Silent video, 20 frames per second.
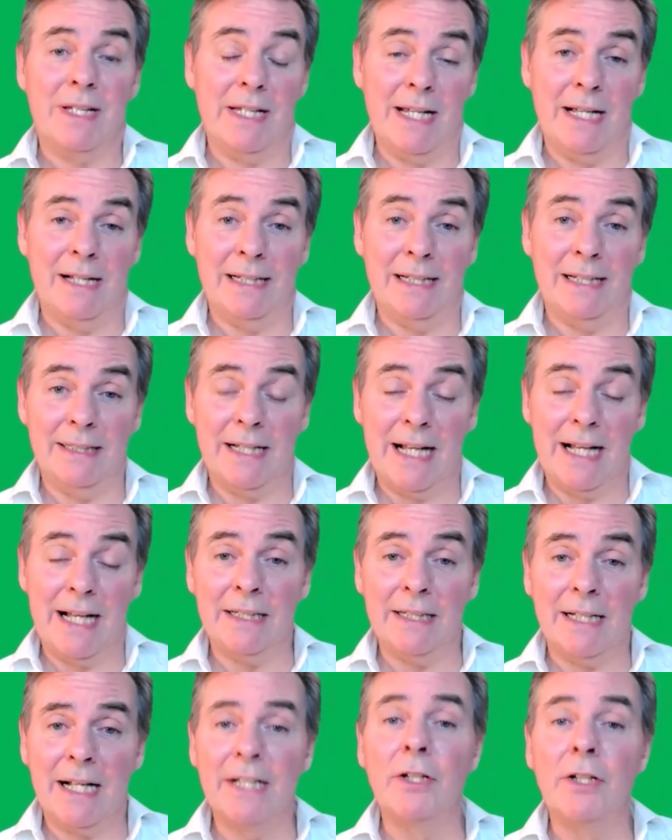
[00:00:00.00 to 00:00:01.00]
Yeah, and
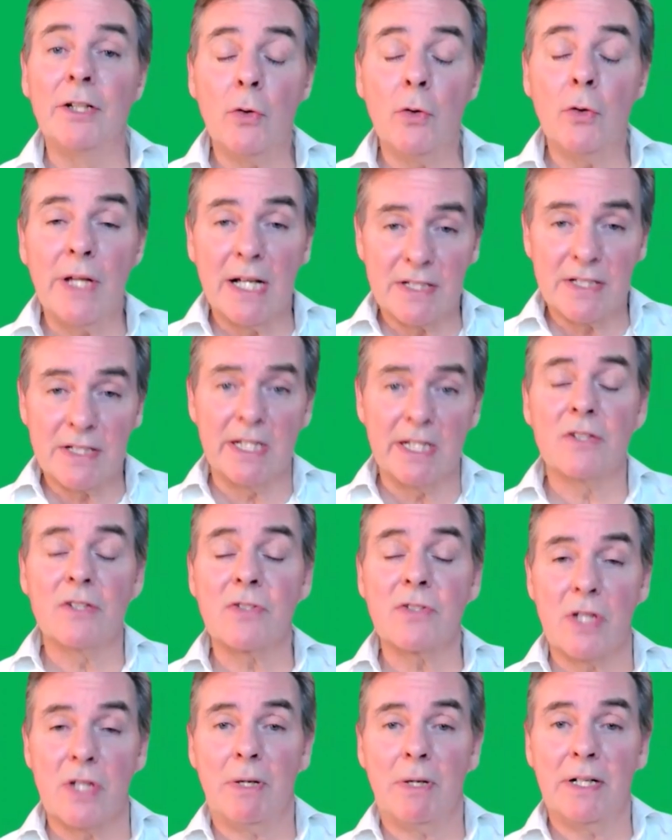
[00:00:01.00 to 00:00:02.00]
I know there's still
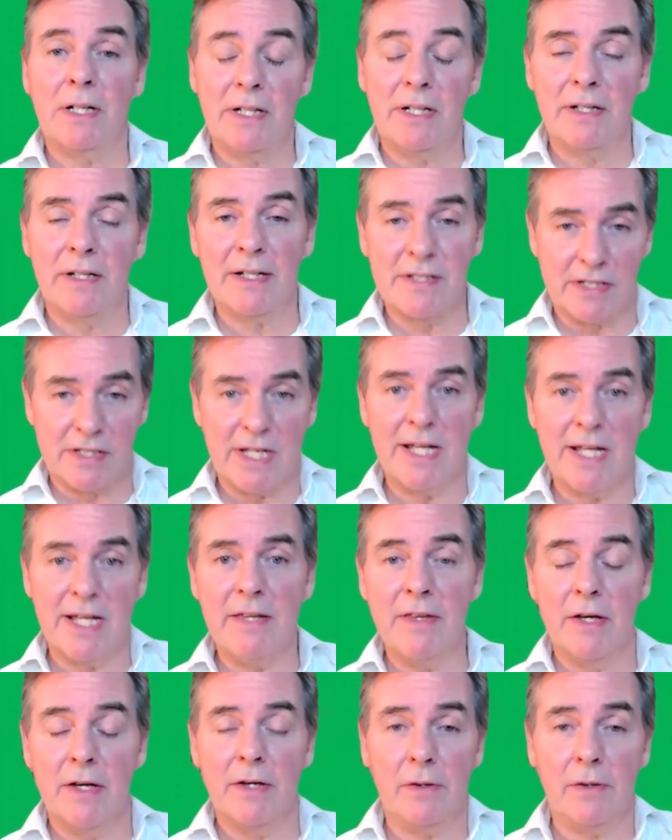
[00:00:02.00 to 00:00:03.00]
somebody that
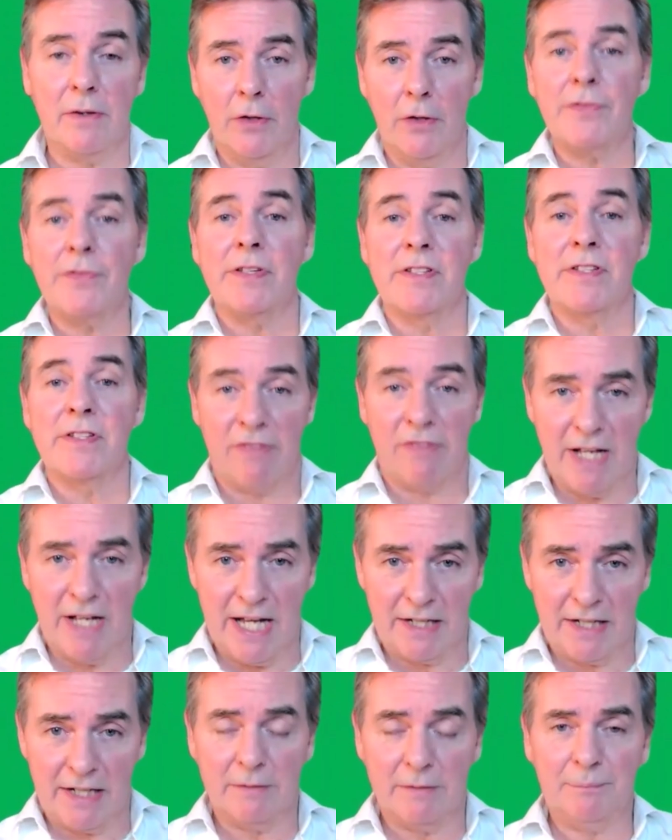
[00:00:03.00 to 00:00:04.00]
say the earth is
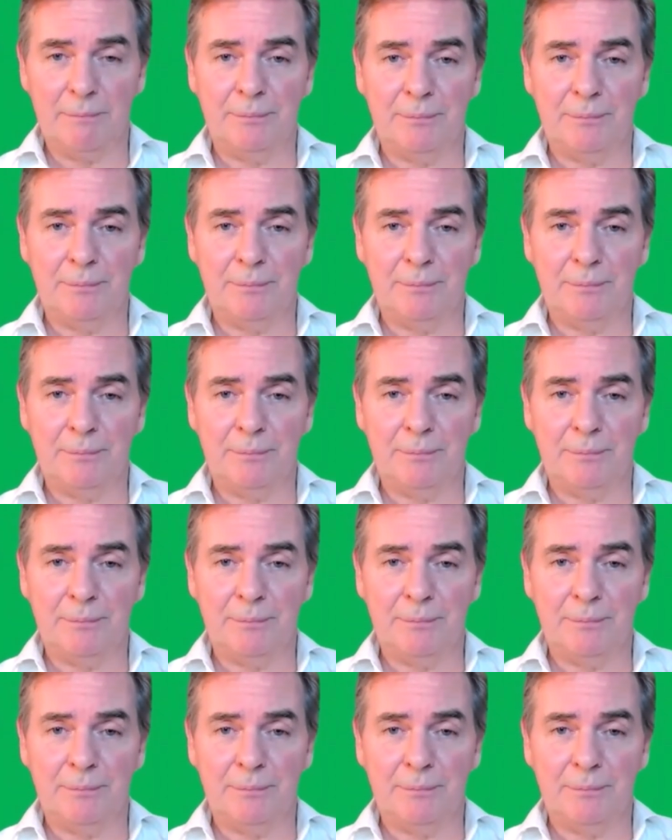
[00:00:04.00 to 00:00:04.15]
flat.